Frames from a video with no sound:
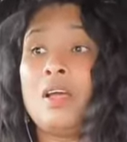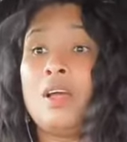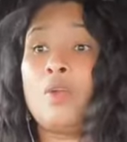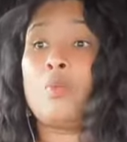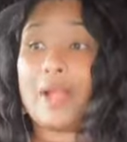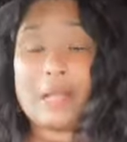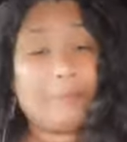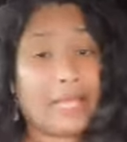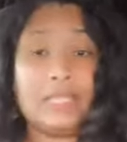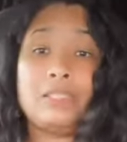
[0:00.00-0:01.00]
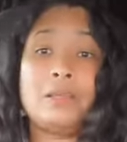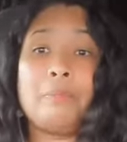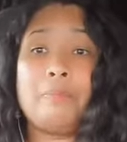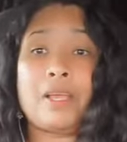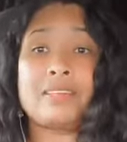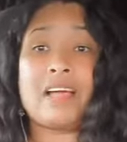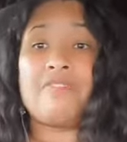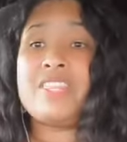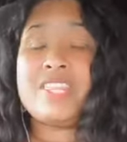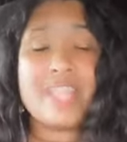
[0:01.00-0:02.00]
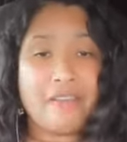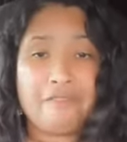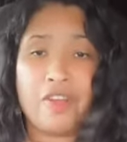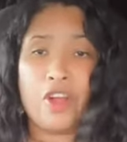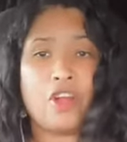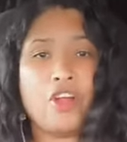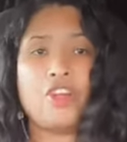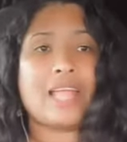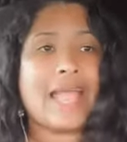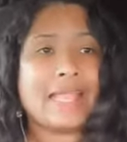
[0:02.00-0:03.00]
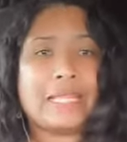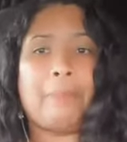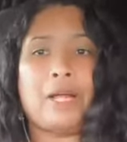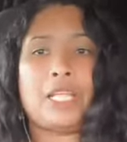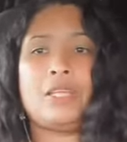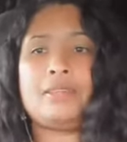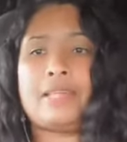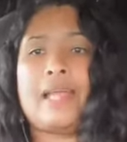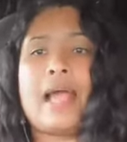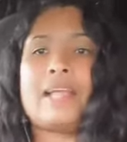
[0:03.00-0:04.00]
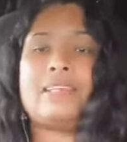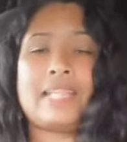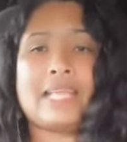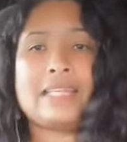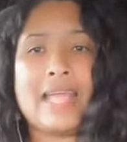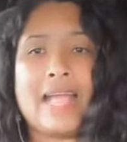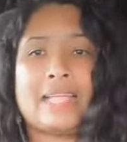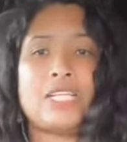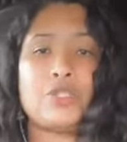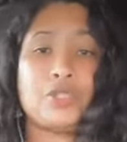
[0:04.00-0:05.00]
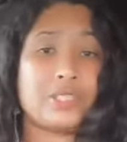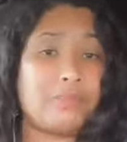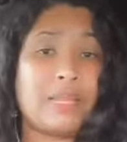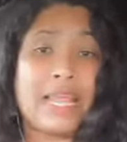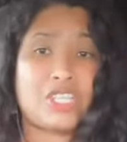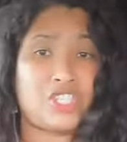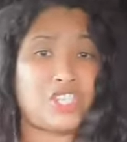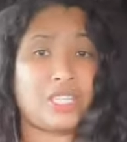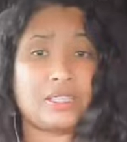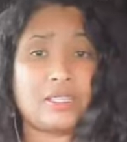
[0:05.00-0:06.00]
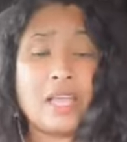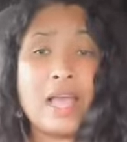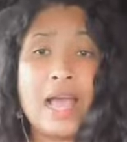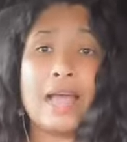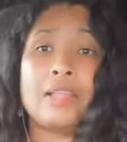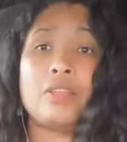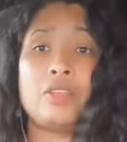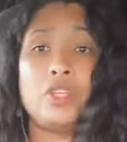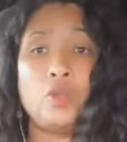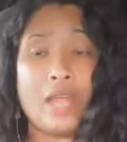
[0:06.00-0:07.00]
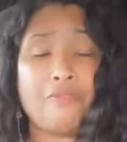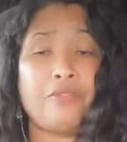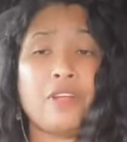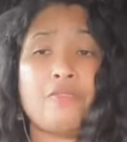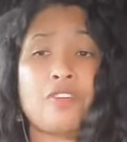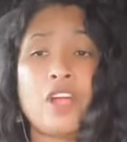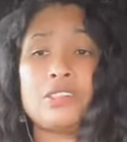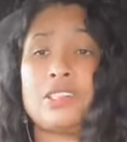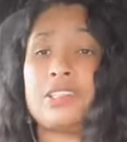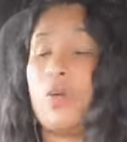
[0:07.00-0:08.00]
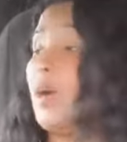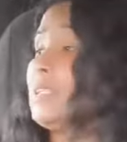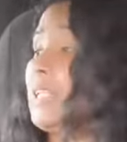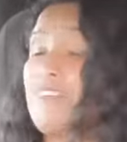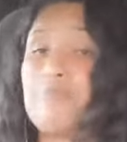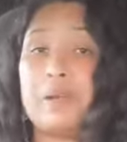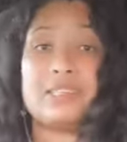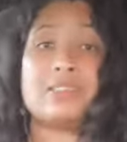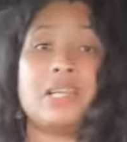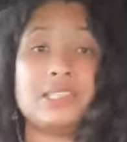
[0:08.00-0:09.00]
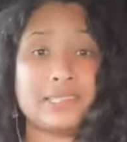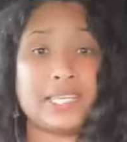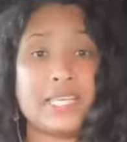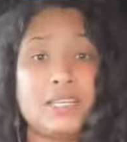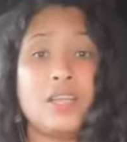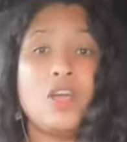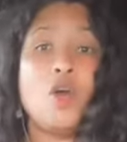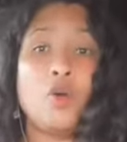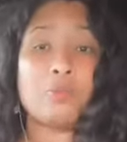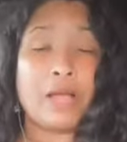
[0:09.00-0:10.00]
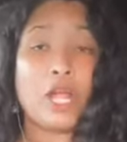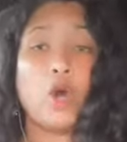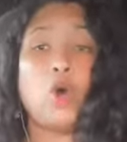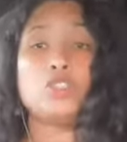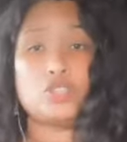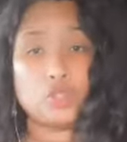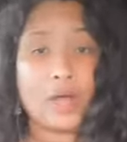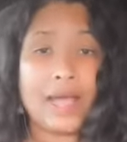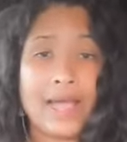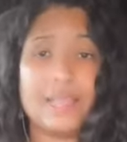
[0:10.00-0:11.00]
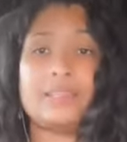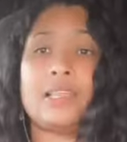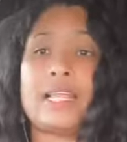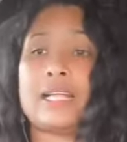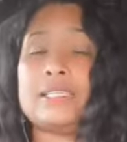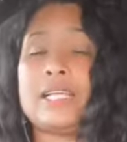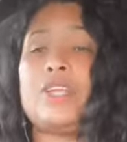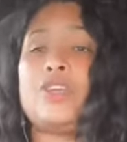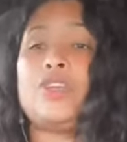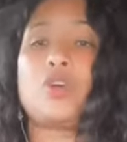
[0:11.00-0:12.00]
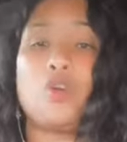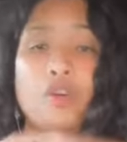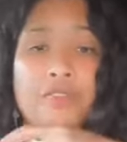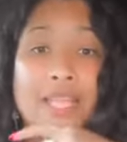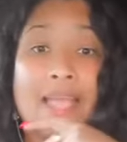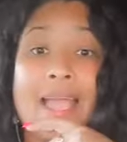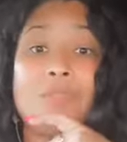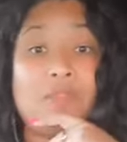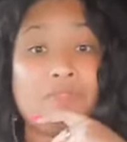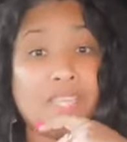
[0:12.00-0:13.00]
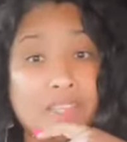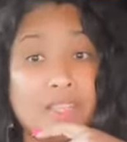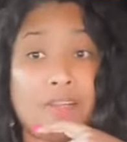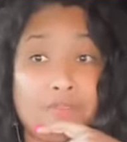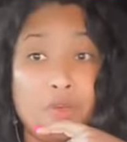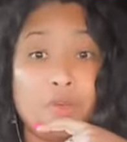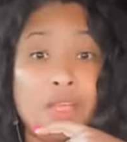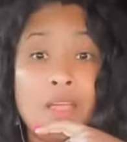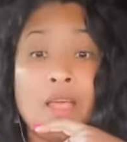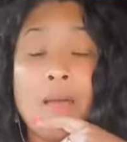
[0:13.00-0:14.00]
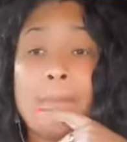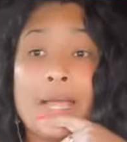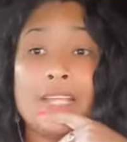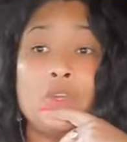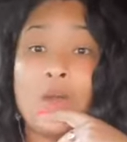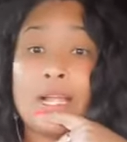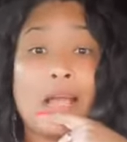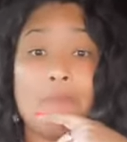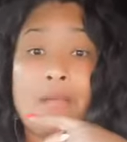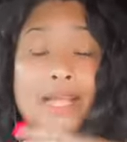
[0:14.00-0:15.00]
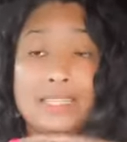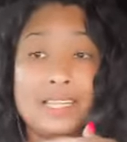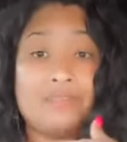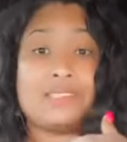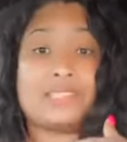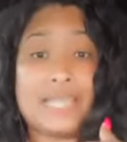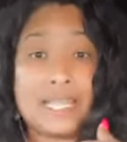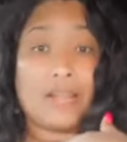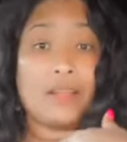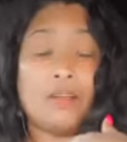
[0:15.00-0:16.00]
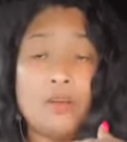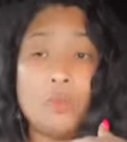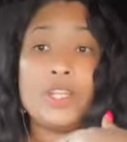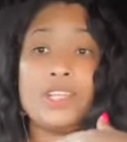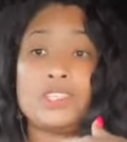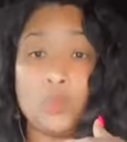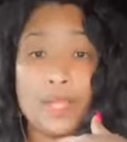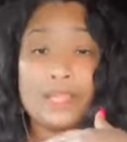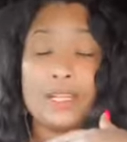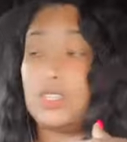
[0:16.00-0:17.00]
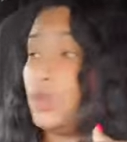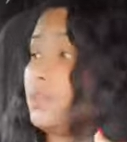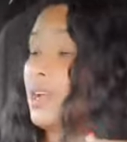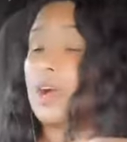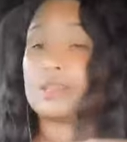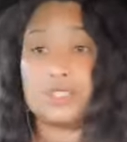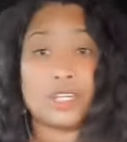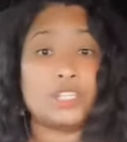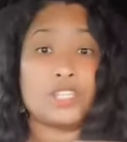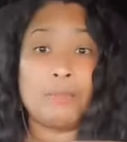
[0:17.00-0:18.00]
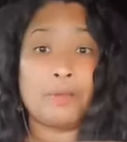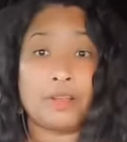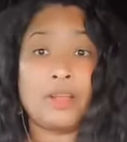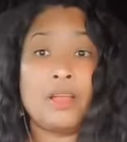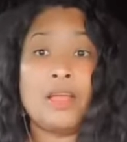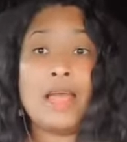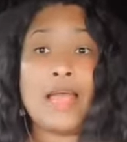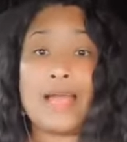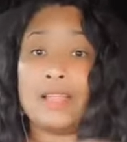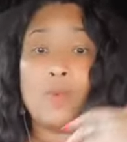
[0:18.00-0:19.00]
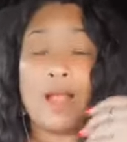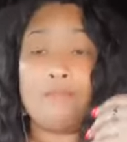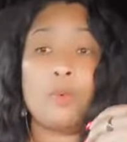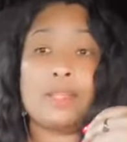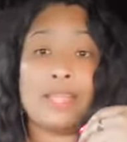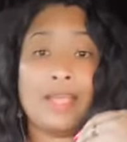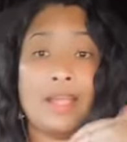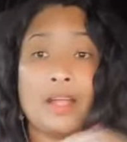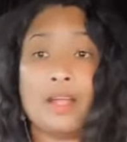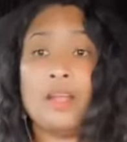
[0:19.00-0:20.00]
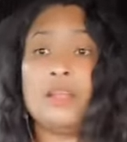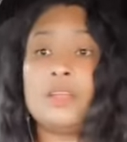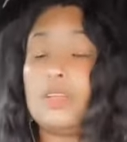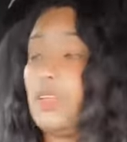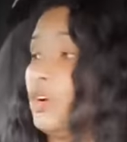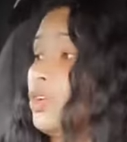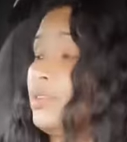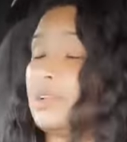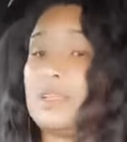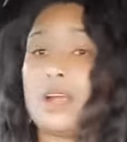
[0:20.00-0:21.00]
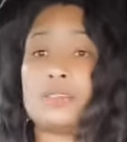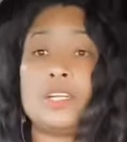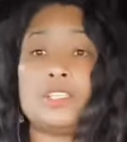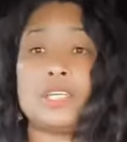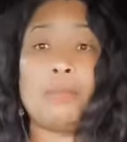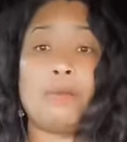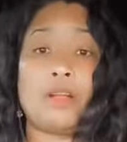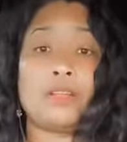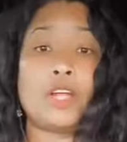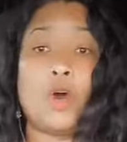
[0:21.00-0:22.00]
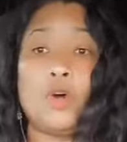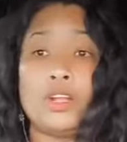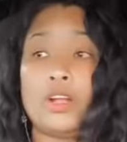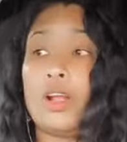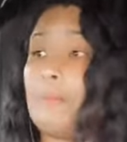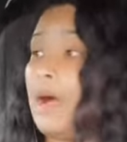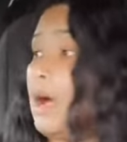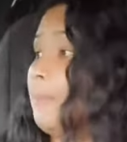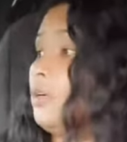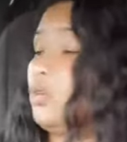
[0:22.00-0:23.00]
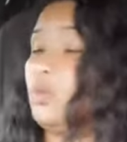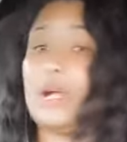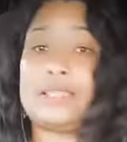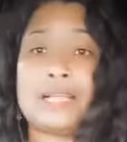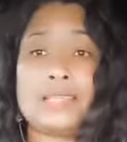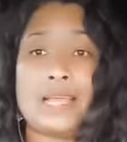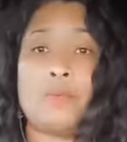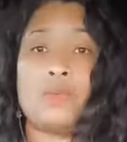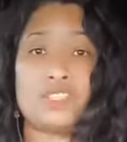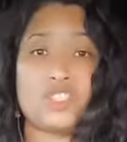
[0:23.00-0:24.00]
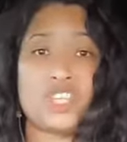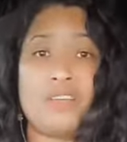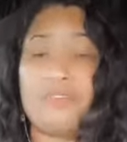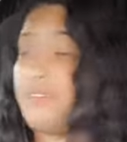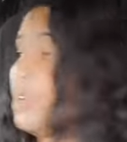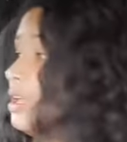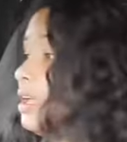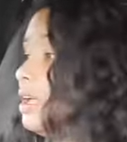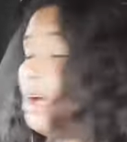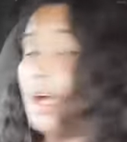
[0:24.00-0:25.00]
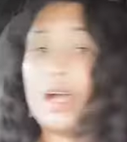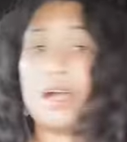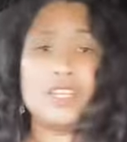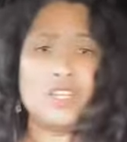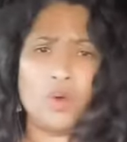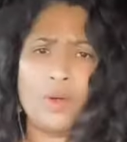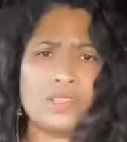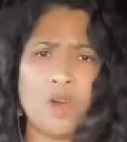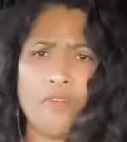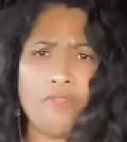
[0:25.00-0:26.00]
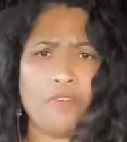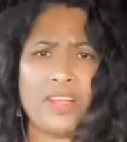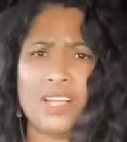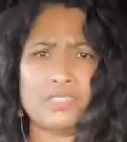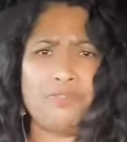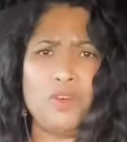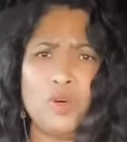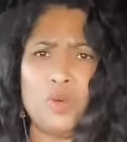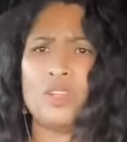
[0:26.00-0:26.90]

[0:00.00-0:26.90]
recommend, because I've never heard anybody say I stayed there and they treated me like shit. And New Life Recovery House is the one that I've personally seen with my own 2 eyes, that I can tell you go over there and we've eaten their food. Mind you, I didn't even stay there. We just went there to use the oxygen chamber. And while we were there, you know, using the oxygen chamber, the owner, her mom, who at that time was the chef, you know, was offering us food,